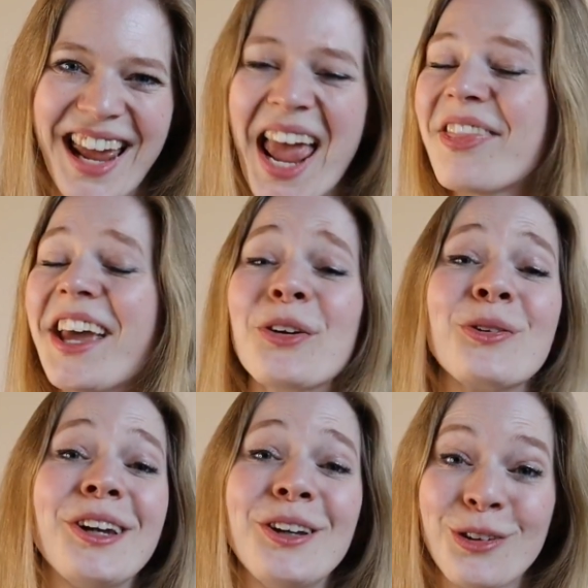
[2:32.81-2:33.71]
And they
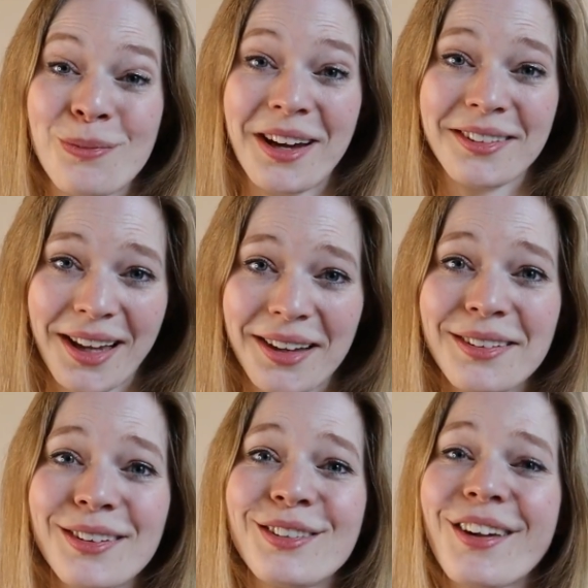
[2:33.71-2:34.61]
don't need to make
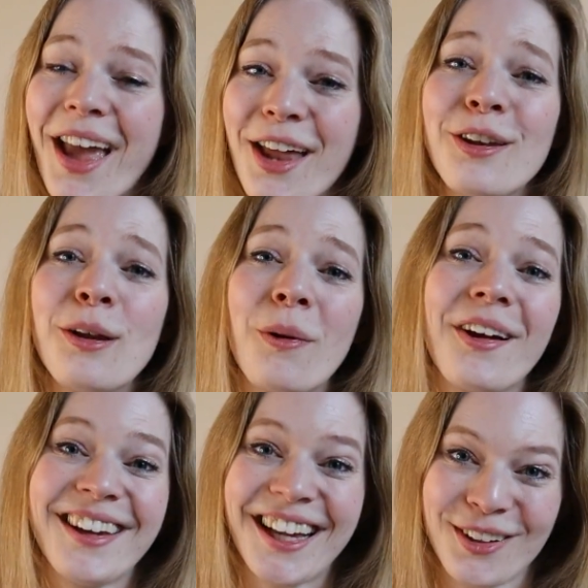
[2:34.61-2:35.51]
sense to
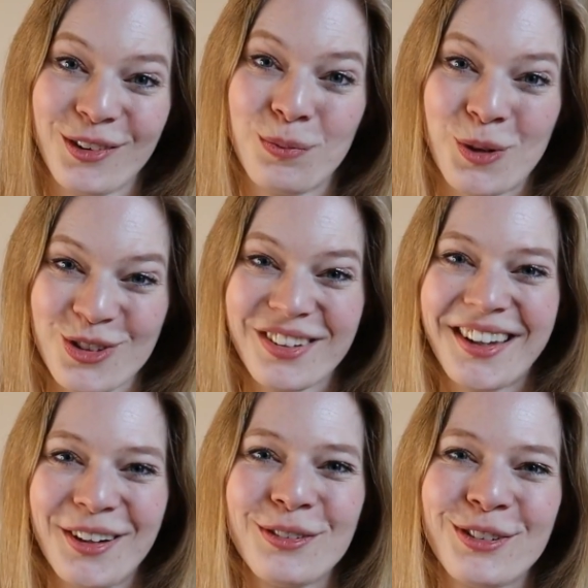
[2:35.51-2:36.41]
anybody else but
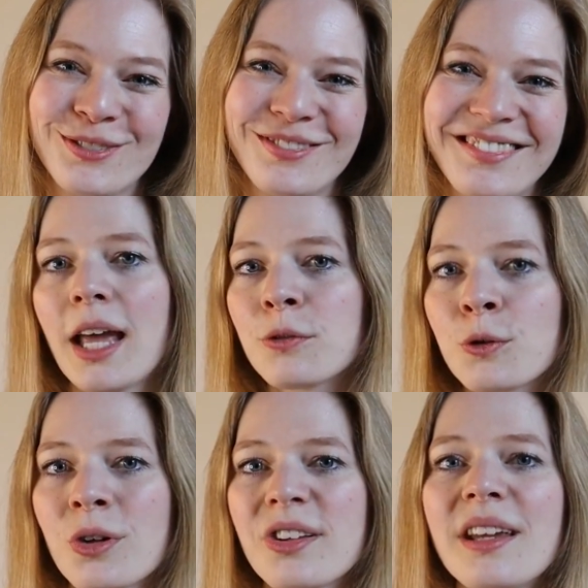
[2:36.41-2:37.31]
yourself. And of
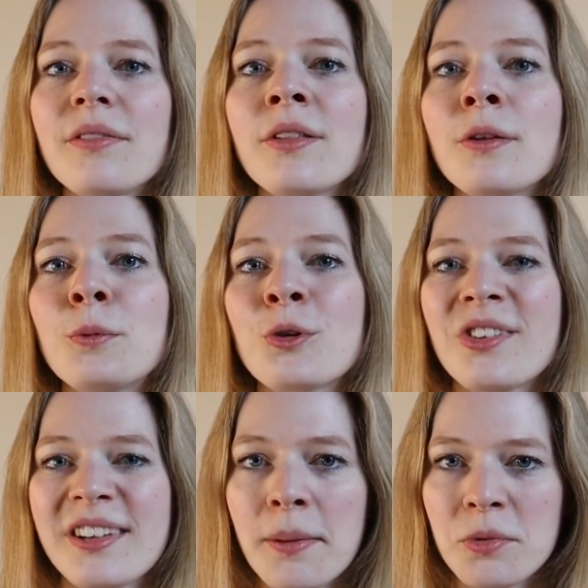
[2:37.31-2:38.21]
course, even the
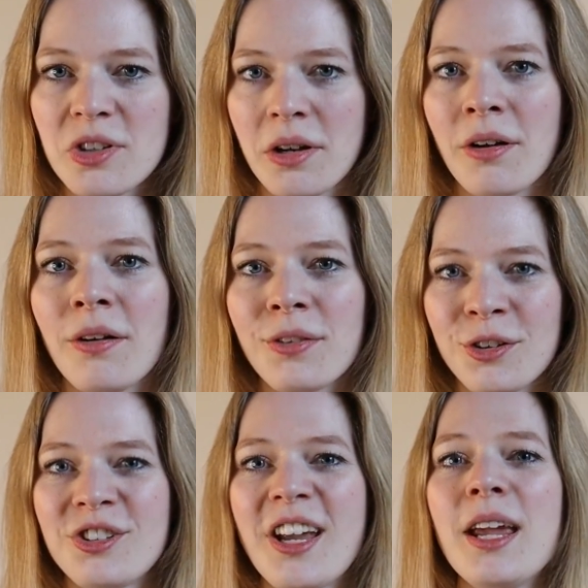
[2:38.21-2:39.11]
perception of the
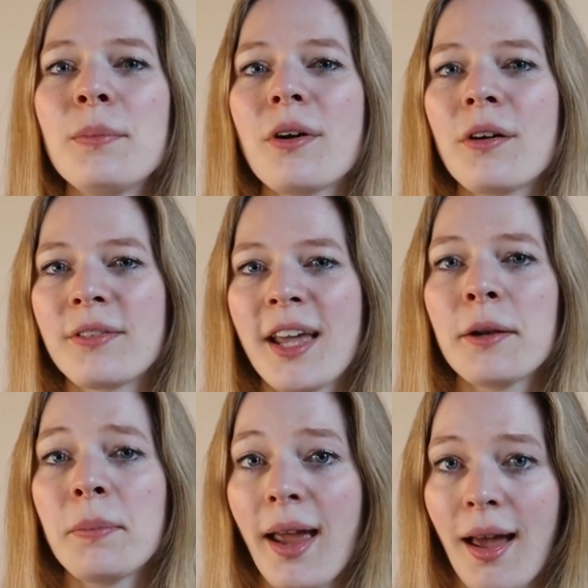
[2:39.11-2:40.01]
shape of
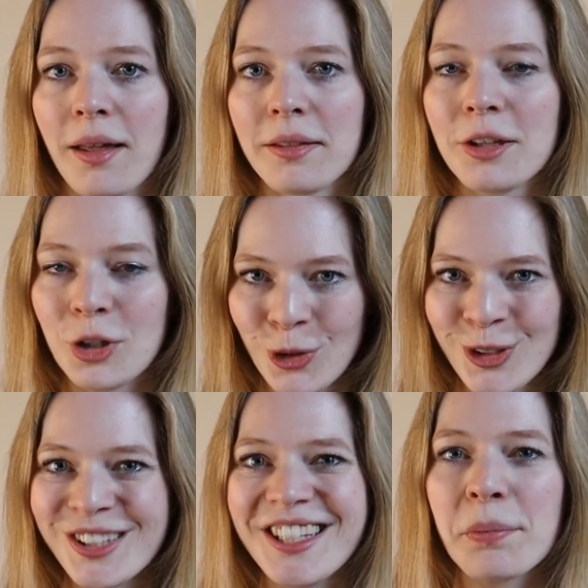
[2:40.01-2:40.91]
that path, your
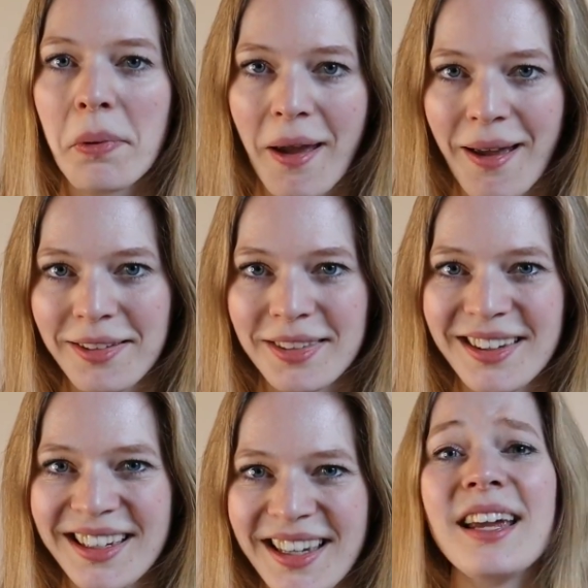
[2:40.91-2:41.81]
unique path,
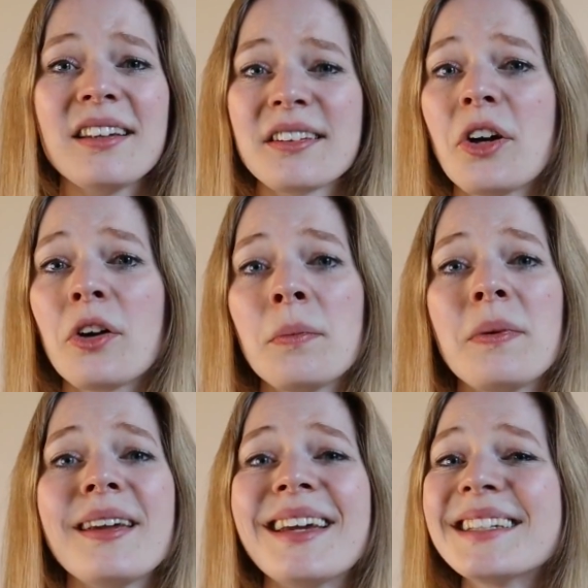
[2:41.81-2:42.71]
is going to
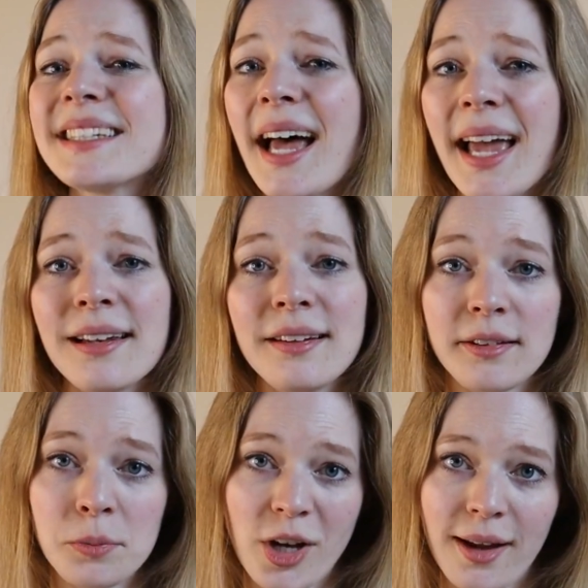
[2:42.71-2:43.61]
be entirely
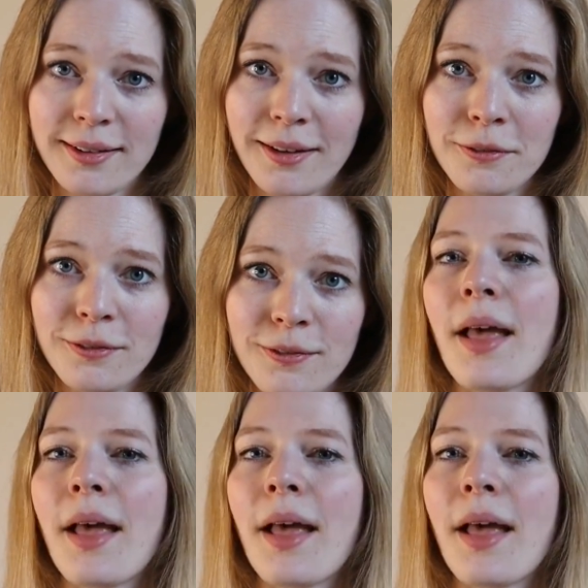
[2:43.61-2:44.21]
subjective.